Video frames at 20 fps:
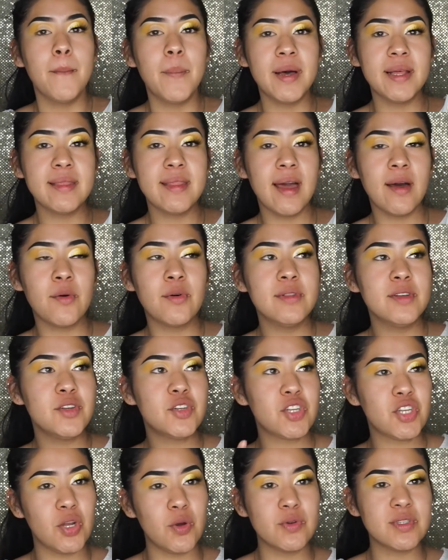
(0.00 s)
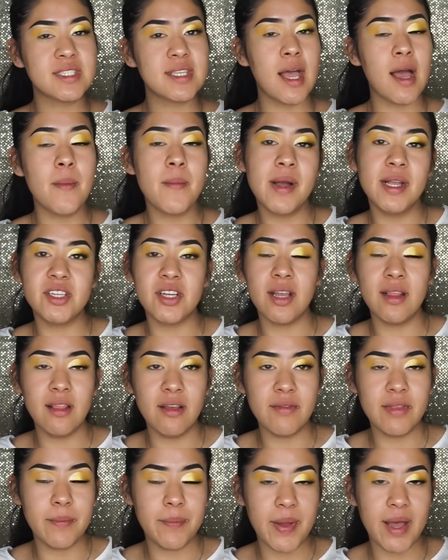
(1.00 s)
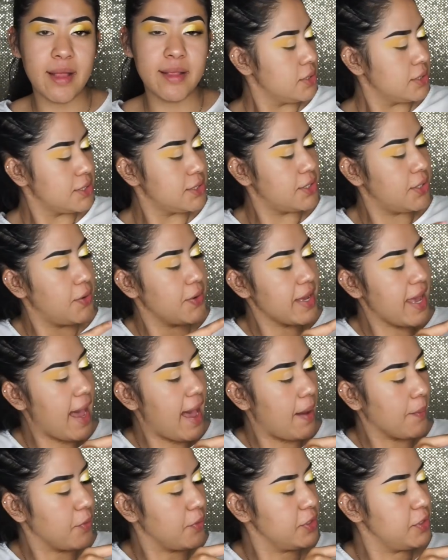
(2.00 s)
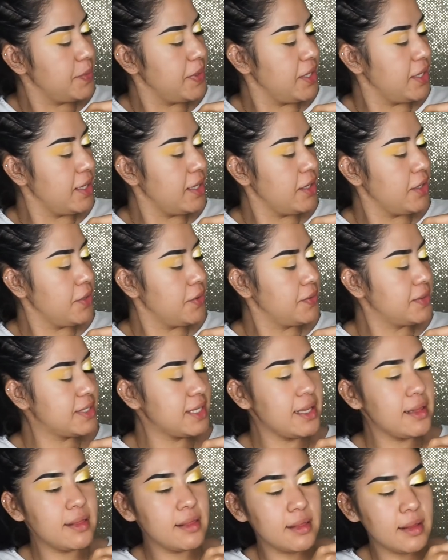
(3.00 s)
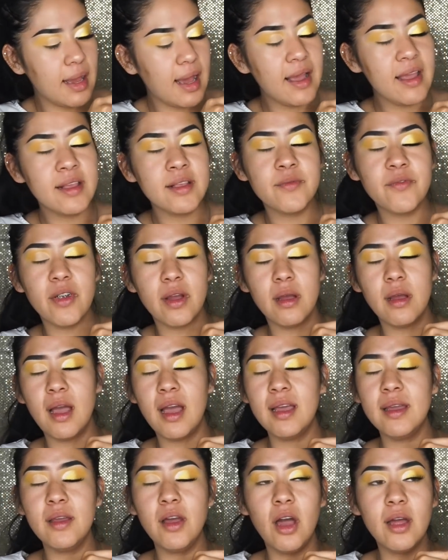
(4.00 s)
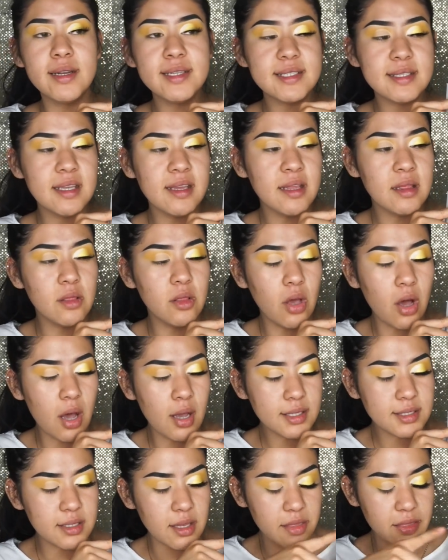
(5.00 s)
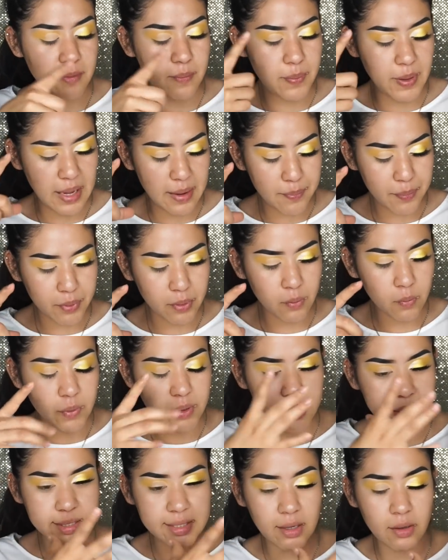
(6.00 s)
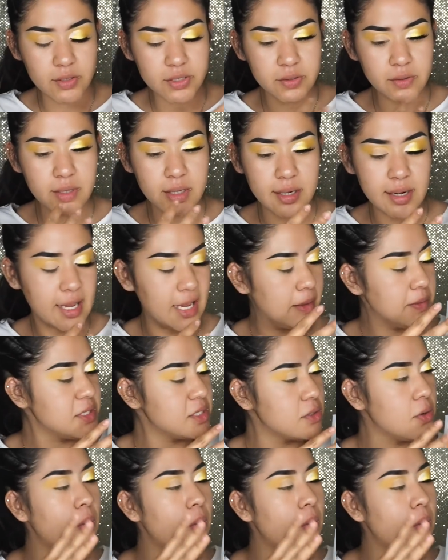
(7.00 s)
but that only shows how much I love the palette. So yeah, I'm going to be using, I honestly lost the paper where it tells you the names,